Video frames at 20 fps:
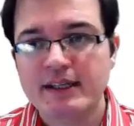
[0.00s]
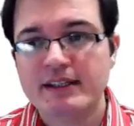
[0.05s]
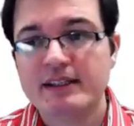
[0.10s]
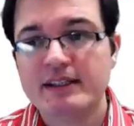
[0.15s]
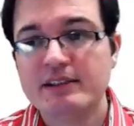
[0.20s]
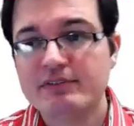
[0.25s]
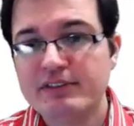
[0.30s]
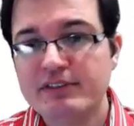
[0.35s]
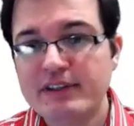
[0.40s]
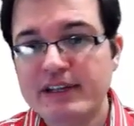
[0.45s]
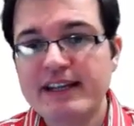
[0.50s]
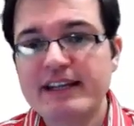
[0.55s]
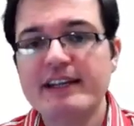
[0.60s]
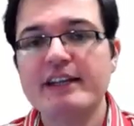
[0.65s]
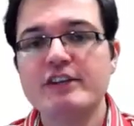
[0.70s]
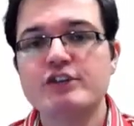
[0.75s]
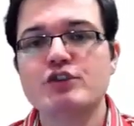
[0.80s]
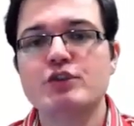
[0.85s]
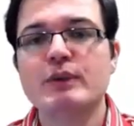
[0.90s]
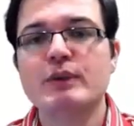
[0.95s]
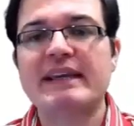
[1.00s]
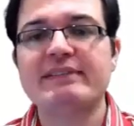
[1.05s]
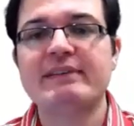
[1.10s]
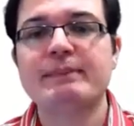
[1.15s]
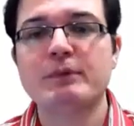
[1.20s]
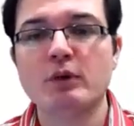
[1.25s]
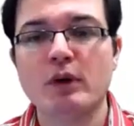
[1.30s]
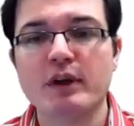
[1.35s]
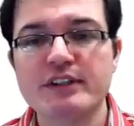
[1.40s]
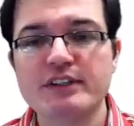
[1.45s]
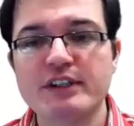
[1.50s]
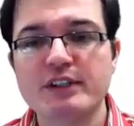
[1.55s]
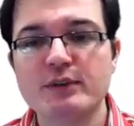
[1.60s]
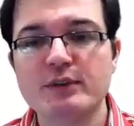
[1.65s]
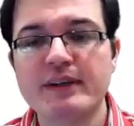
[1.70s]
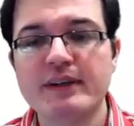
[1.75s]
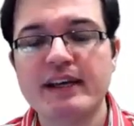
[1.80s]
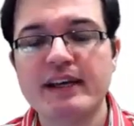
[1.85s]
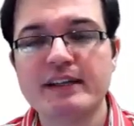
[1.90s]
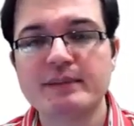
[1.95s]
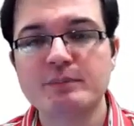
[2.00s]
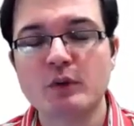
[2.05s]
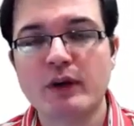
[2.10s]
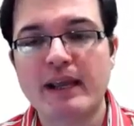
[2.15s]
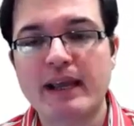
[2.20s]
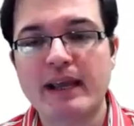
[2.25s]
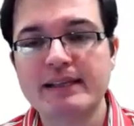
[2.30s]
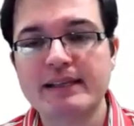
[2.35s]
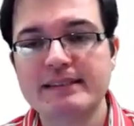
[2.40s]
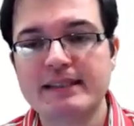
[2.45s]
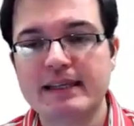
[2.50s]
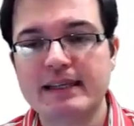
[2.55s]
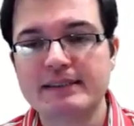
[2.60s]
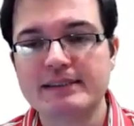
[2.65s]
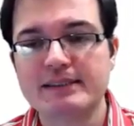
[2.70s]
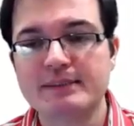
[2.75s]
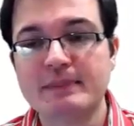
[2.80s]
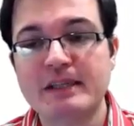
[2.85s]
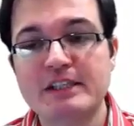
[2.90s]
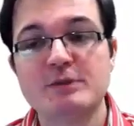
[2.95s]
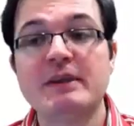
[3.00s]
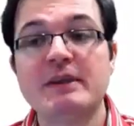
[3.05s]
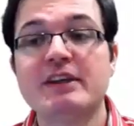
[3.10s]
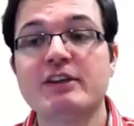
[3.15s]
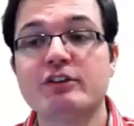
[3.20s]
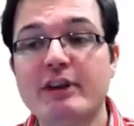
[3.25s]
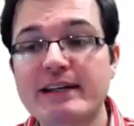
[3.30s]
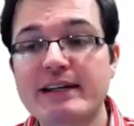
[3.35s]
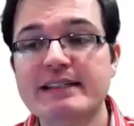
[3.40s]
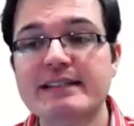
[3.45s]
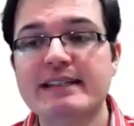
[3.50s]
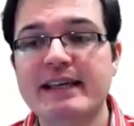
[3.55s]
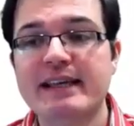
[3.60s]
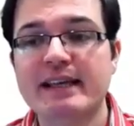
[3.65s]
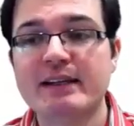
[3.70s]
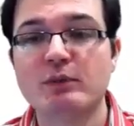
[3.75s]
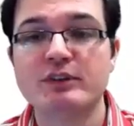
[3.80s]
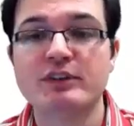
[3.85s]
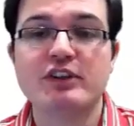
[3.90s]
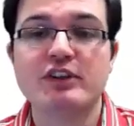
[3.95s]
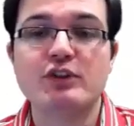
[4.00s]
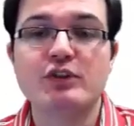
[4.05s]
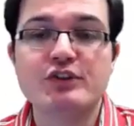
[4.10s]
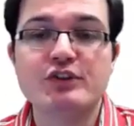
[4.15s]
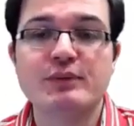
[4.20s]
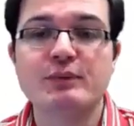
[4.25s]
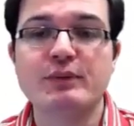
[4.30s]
the willingness to give up quality to get more access must be greater than what the user